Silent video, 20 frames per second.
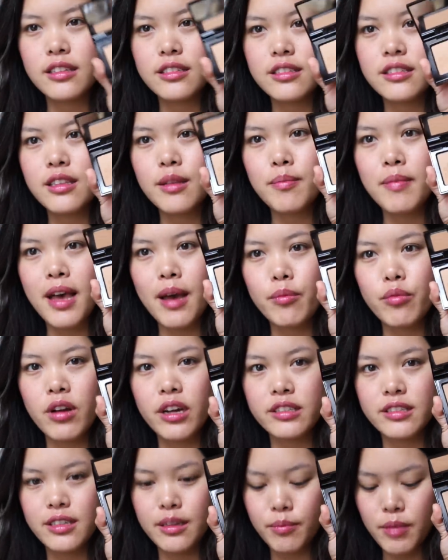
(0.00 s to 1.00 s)
this is the matte
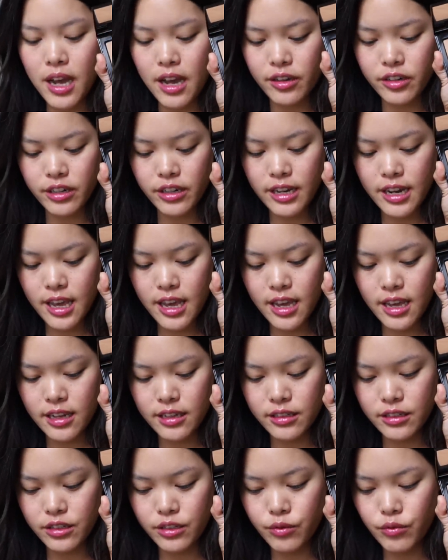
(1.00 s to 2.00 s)
bronzing powder.
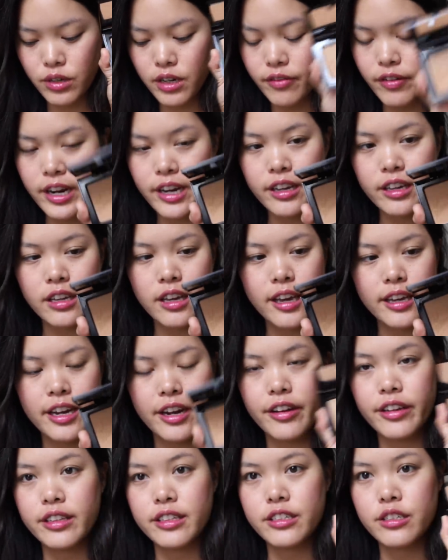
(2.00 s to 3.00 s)
And whenever I, I,
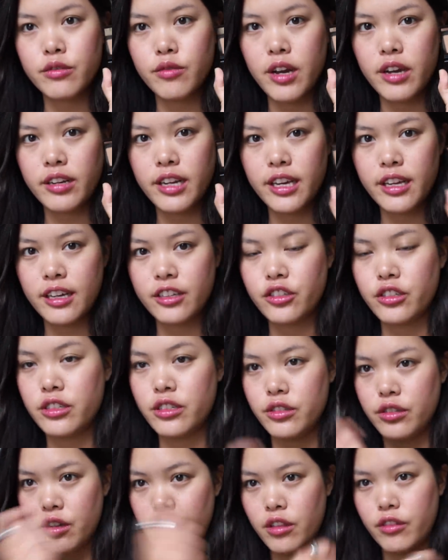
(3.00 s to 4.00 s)
carry this around, I
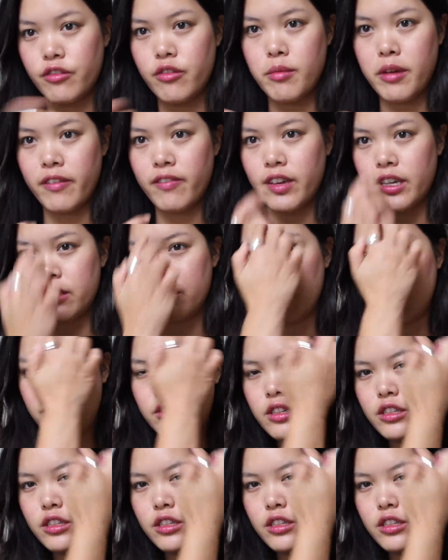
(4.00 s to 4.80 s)
actually use it all over my face too.